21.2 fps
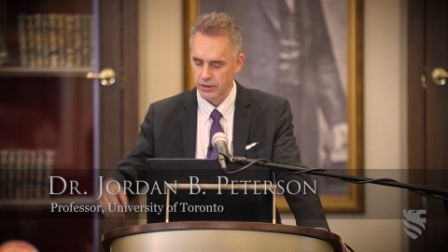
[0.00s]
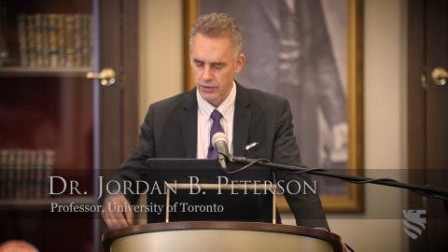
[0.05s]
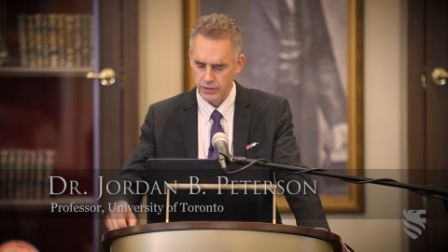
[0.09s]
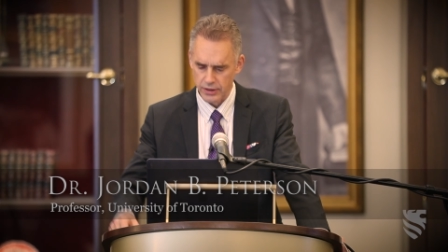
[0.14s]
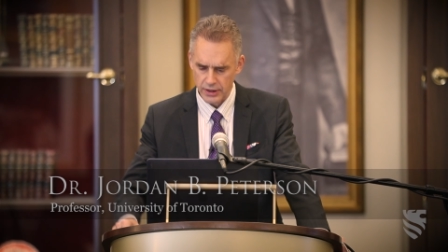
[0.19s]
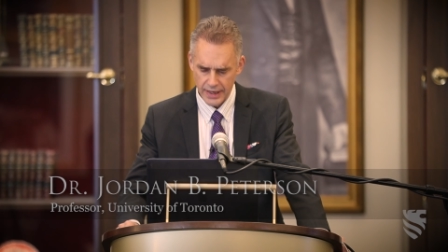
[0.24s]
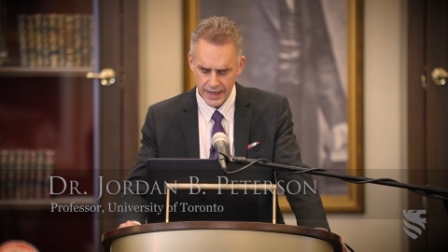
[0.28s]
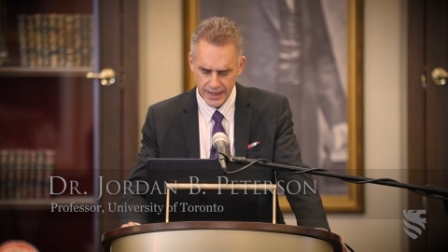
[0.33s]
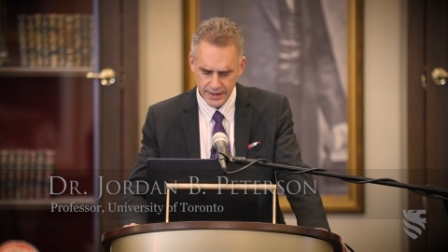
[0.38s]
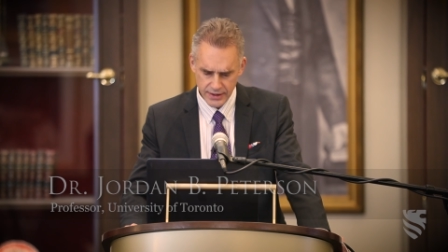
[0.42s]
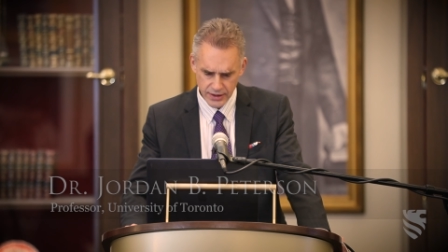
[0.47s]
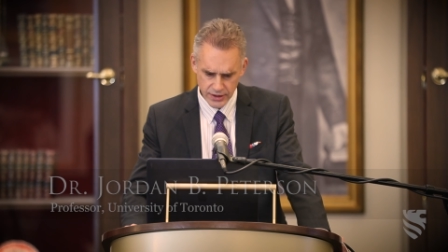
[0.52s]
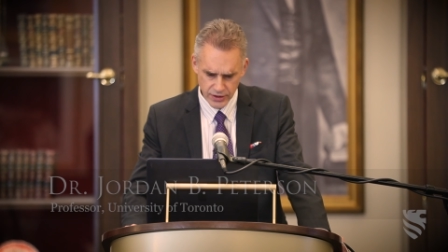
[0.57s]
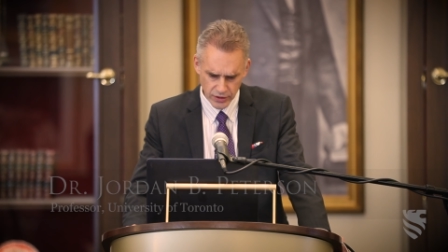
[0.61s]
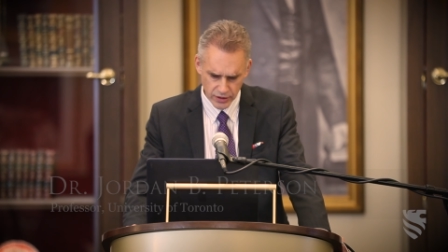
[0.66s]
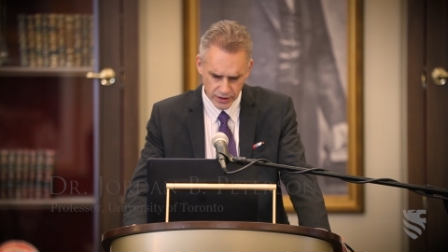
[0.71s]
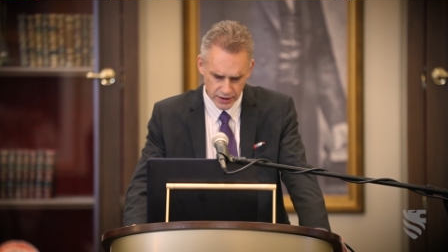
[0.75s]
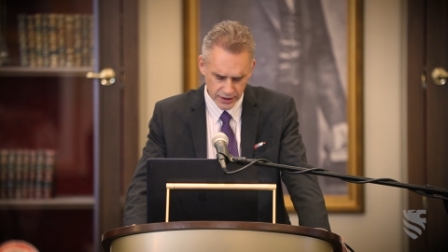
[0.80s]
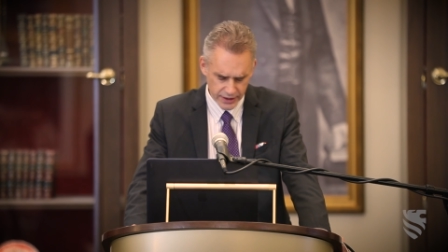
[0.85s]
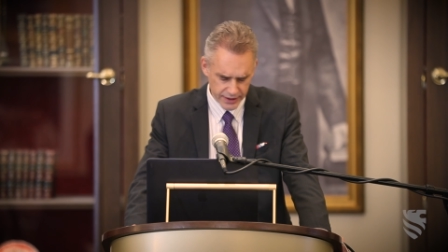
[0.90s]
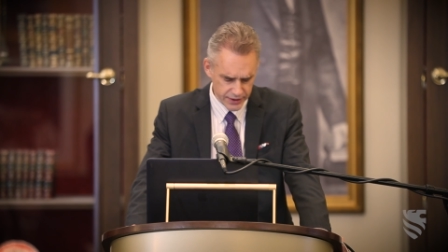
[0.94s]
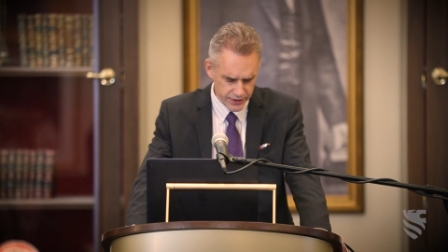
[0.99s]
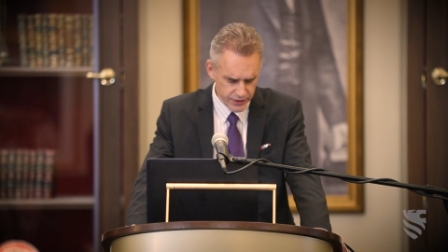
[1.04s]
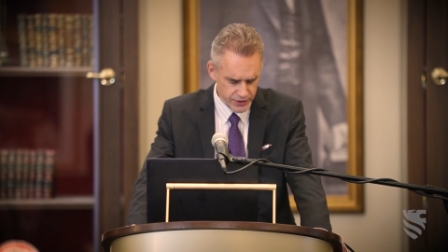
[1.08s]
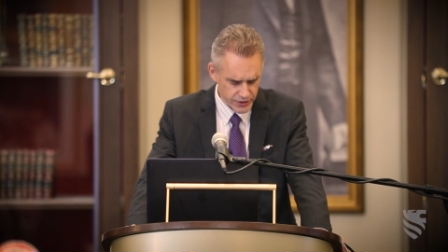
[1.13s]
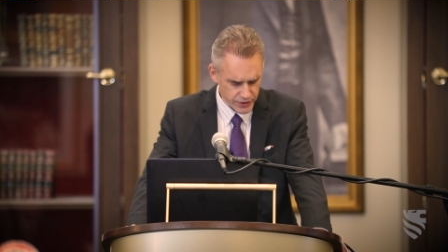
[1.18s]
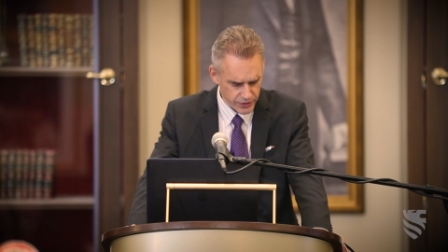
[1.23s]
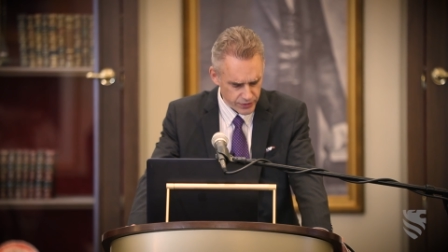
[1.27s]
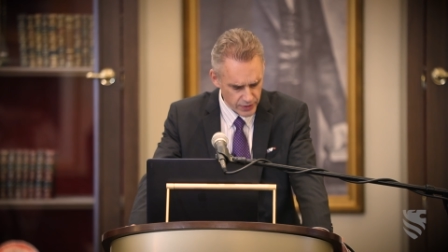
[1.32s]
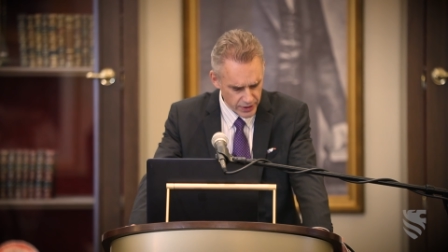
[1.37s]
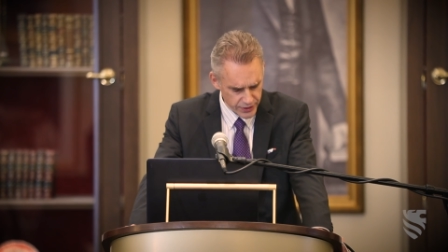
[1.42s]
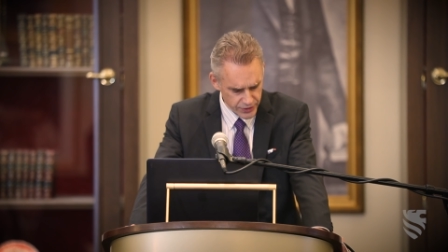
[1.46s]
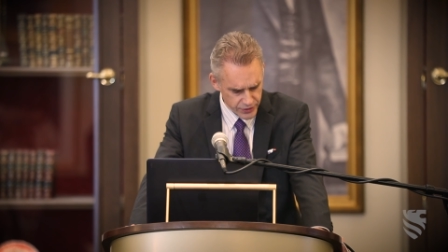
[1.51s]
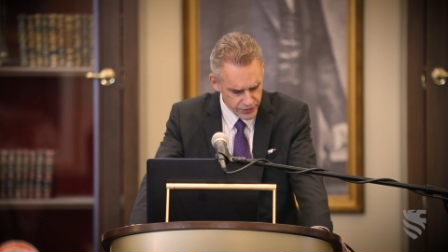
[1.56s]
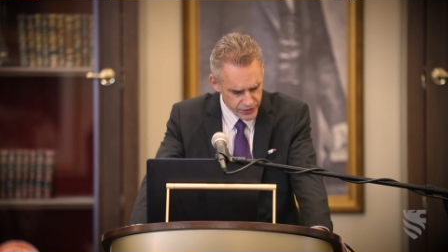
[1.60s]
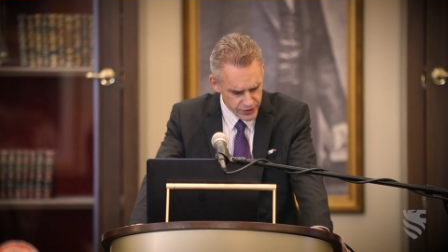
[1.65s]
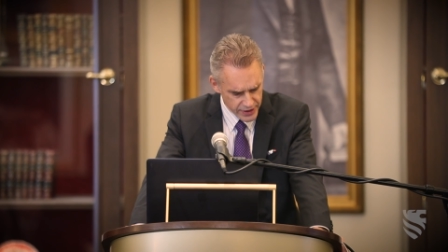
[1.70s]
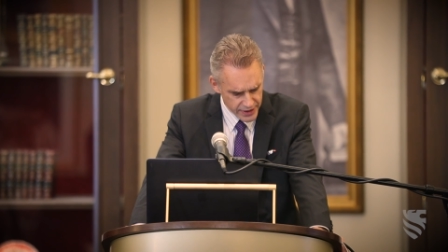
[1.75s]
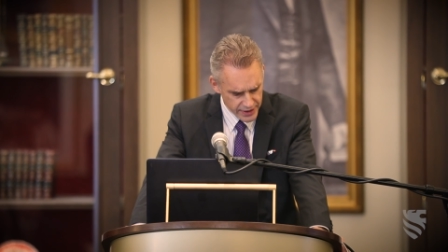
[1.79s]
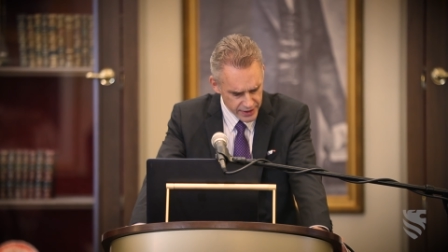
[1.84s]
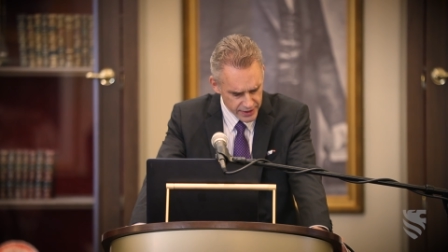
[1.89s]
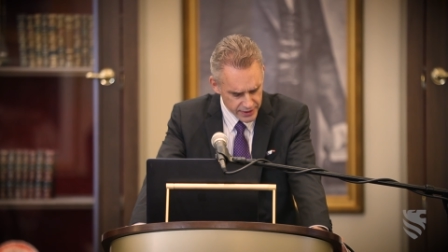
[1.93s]
on the last talk, is to
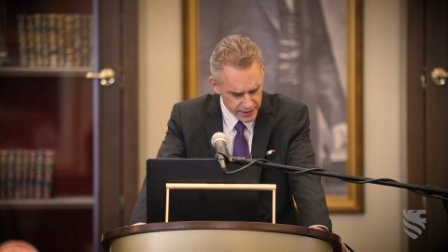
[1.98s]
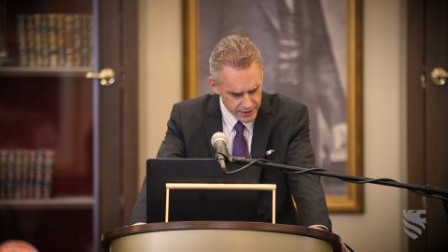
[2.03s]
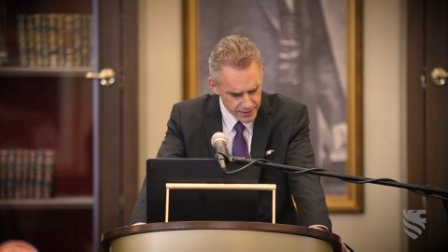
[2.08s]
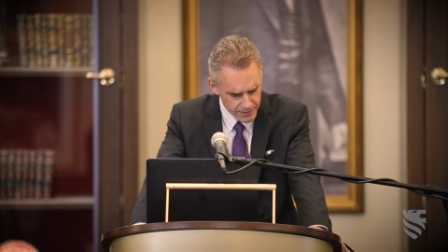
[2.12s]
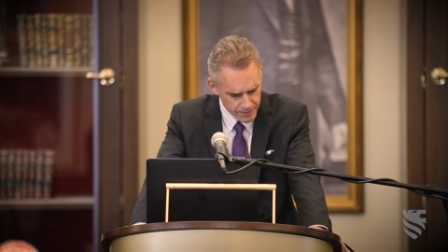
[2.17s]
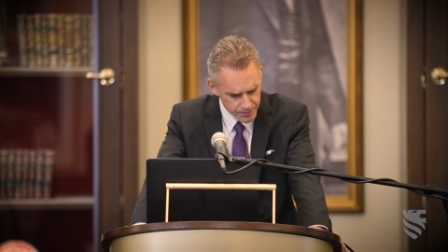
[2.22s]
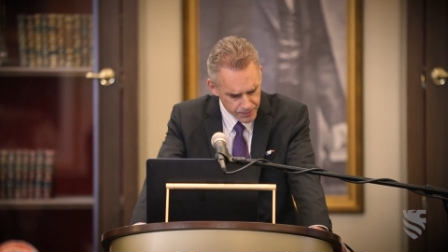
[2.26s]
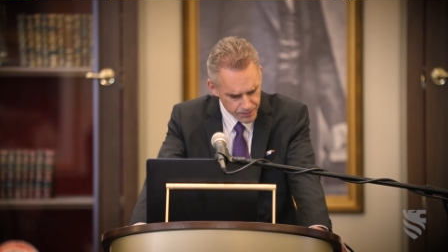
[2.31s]
understand